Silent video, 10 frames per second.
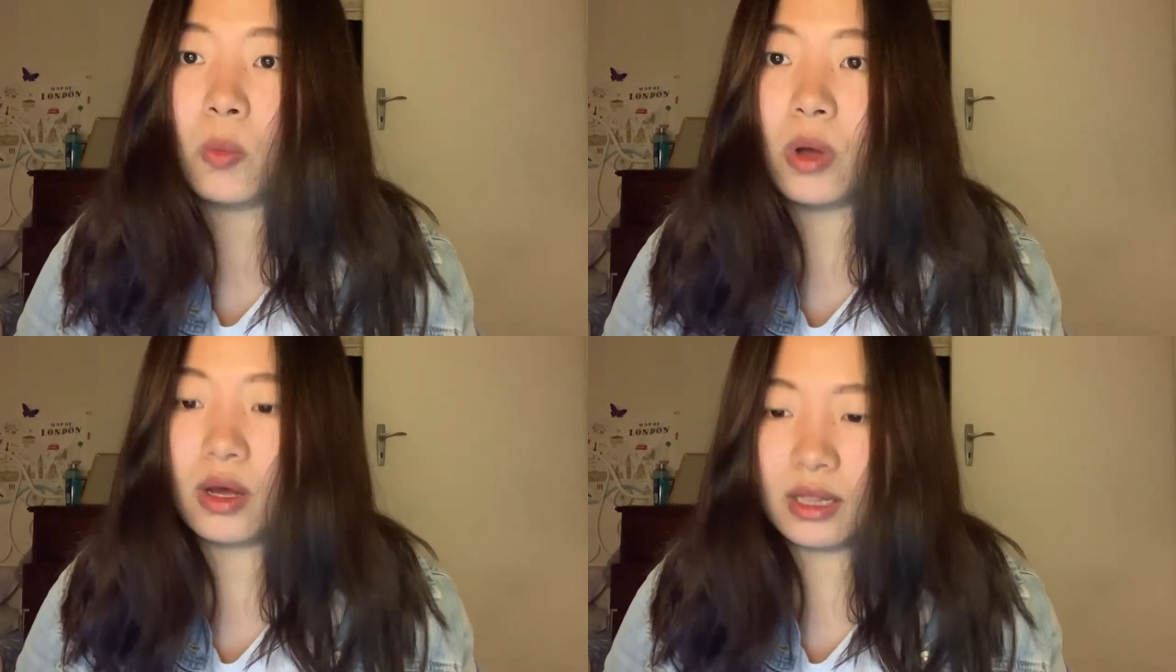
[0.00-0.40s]

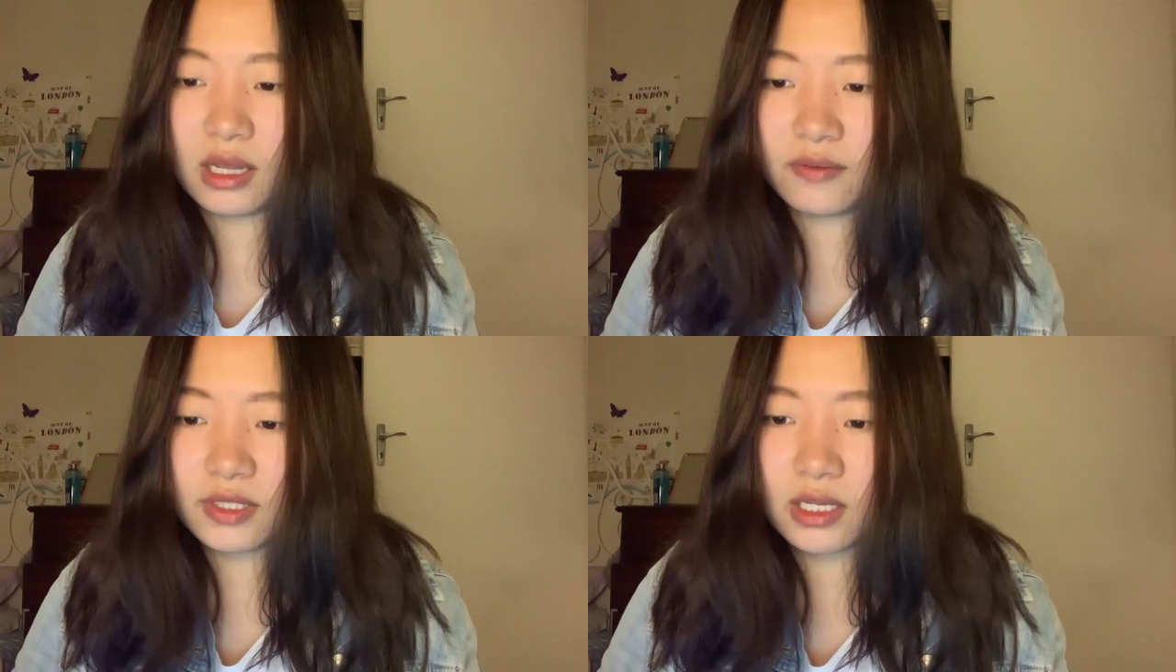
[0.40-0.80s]
where
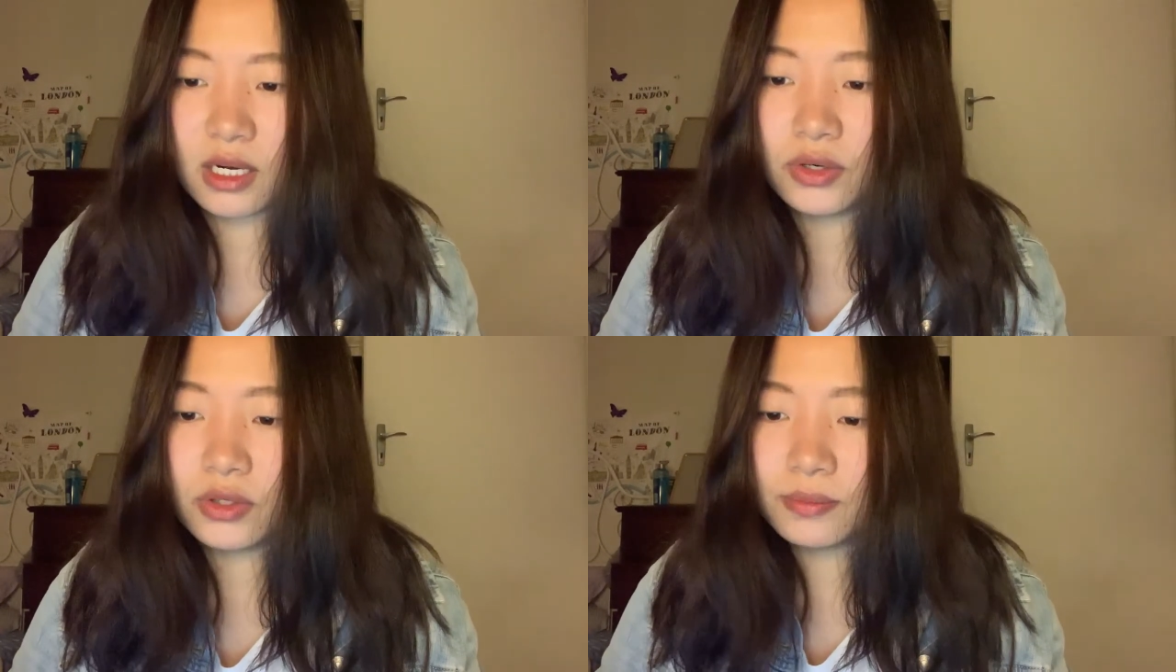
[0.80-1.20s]

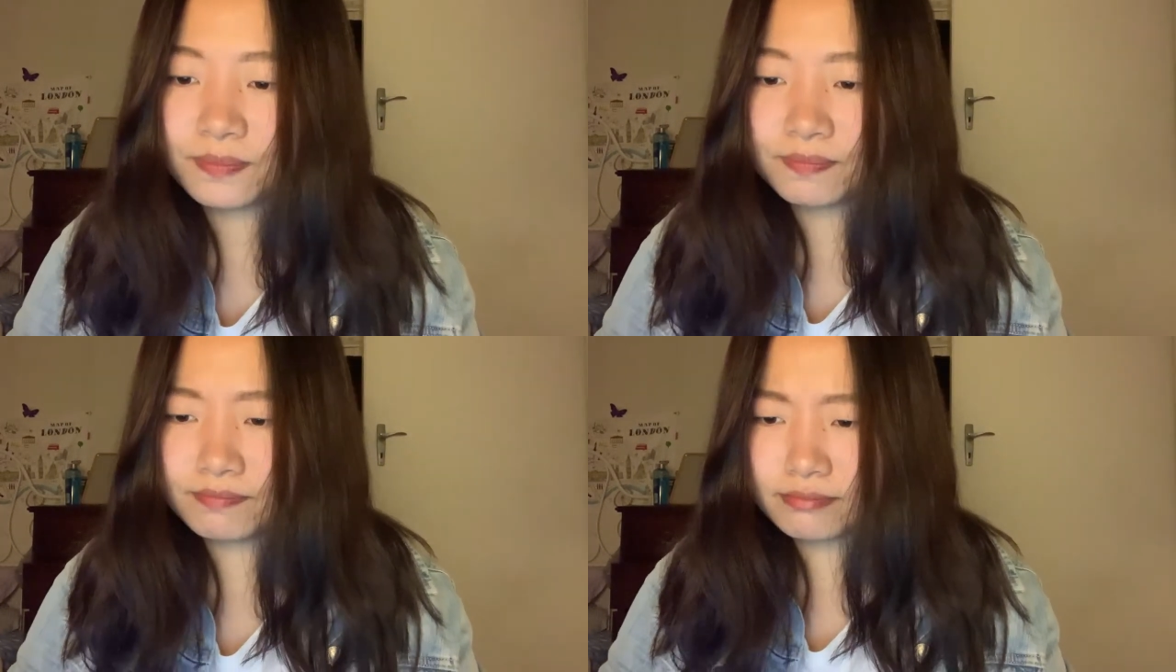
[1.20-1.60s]
lifestyle
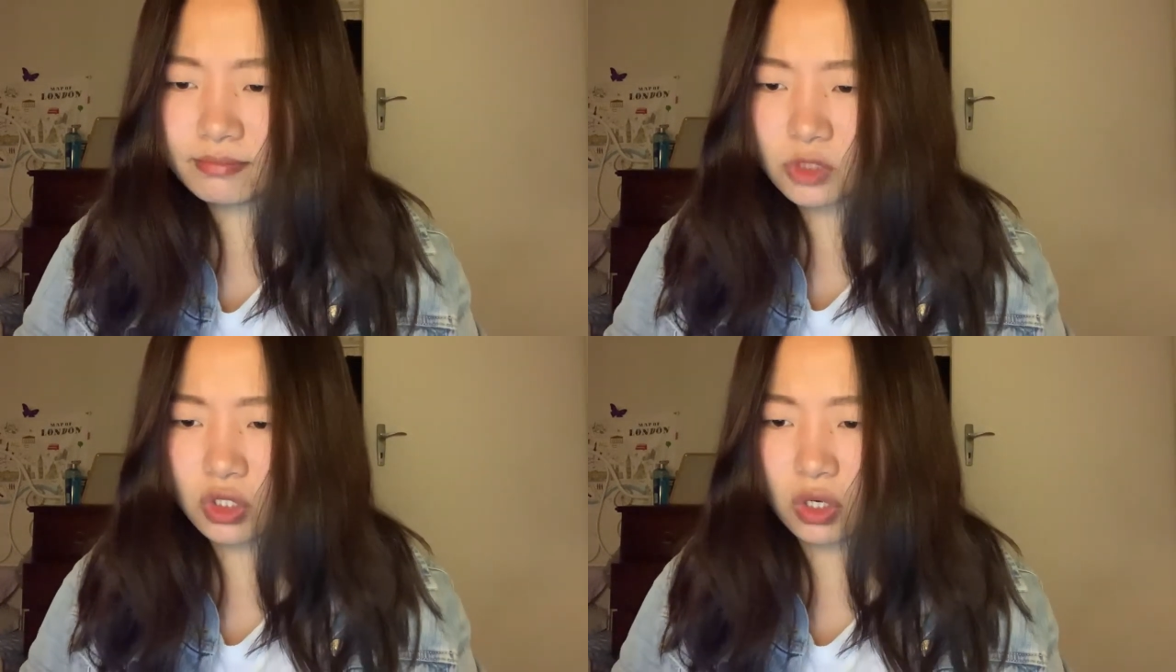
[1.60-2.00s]

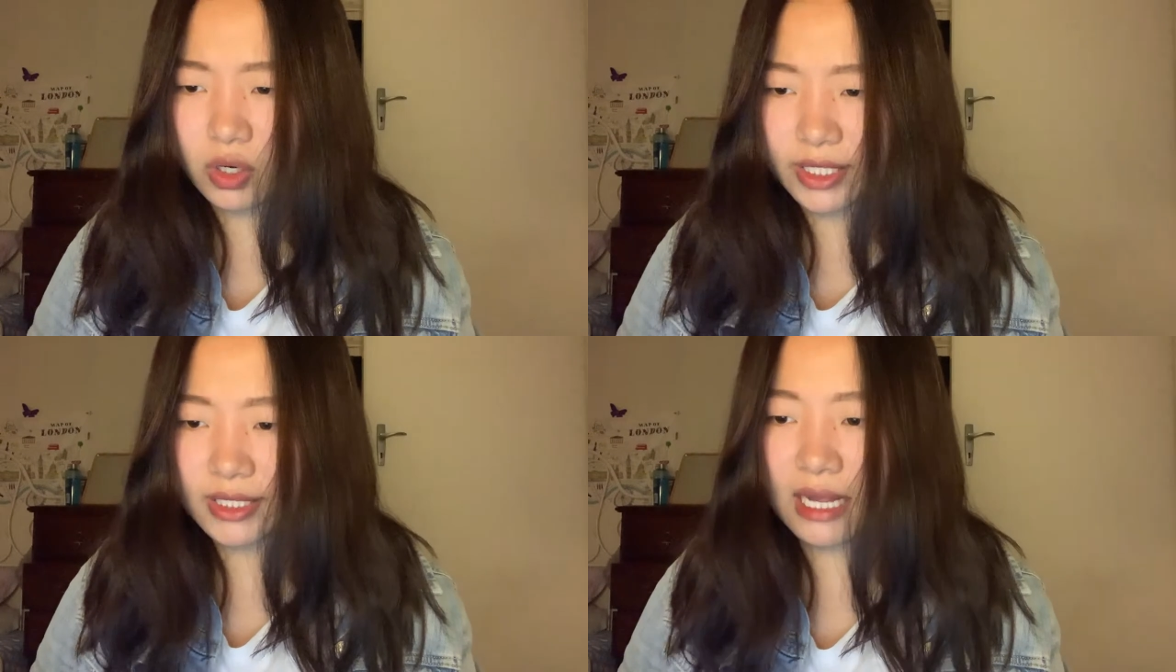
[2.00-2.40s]

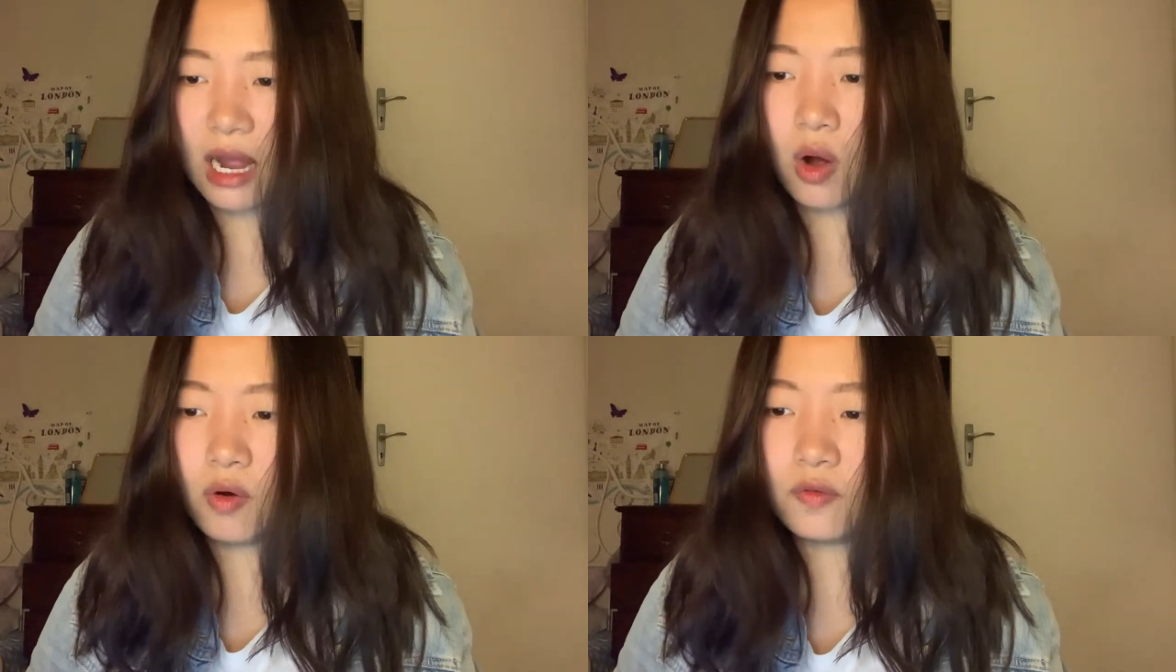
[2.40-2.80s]
choices
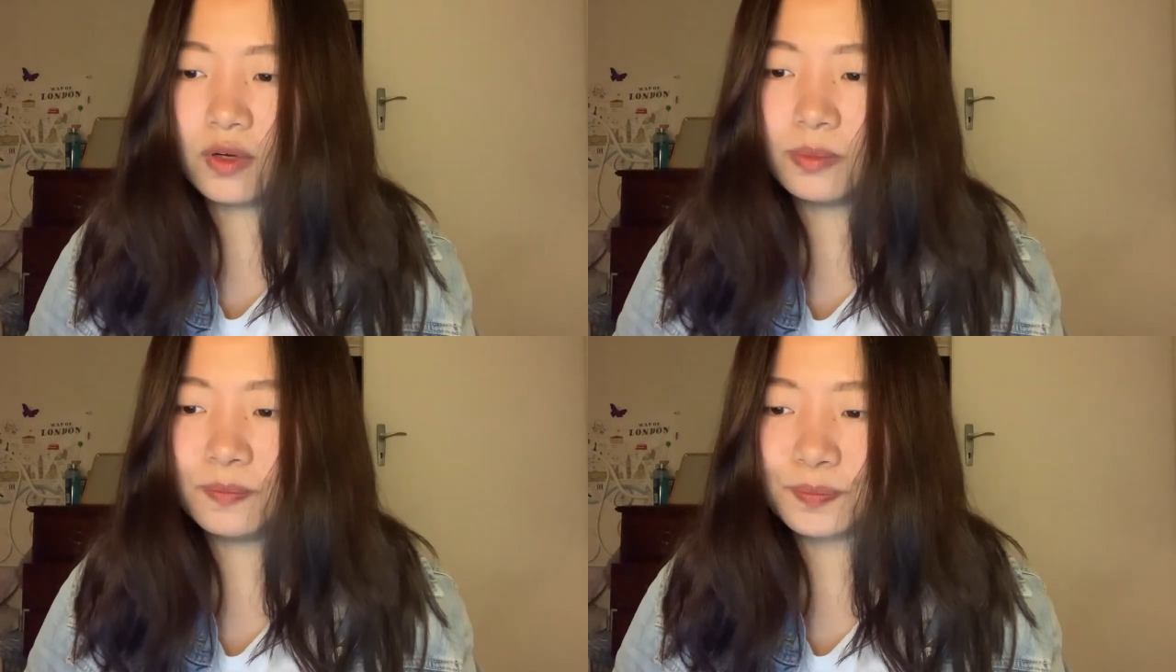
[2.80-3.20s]
are
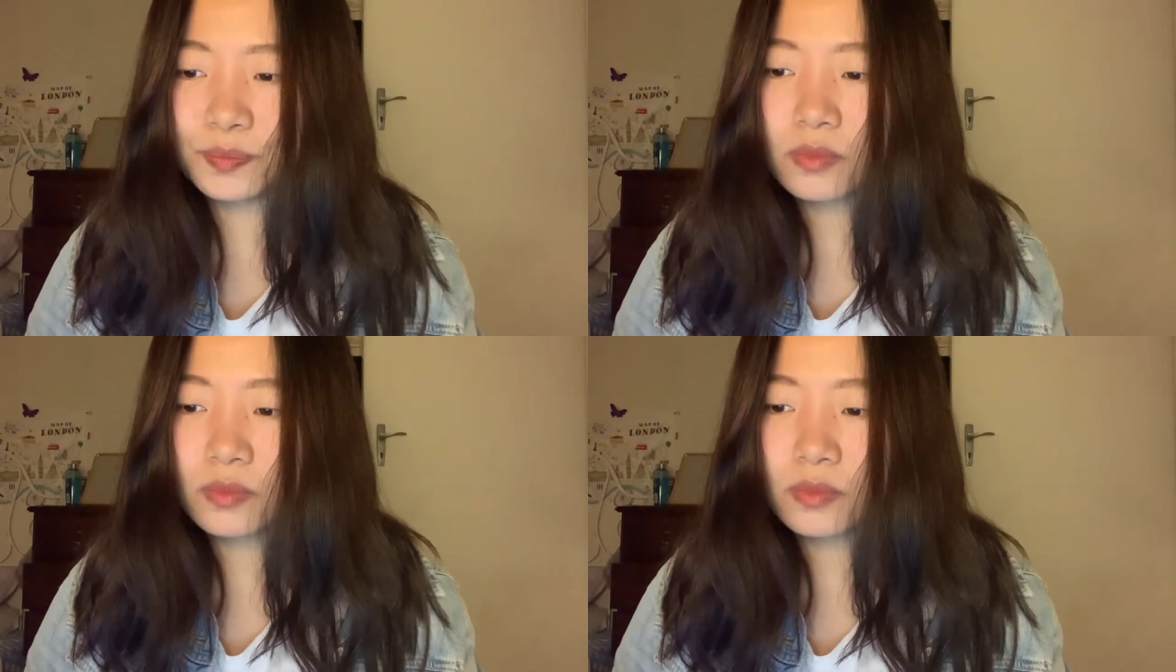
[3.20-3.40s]
often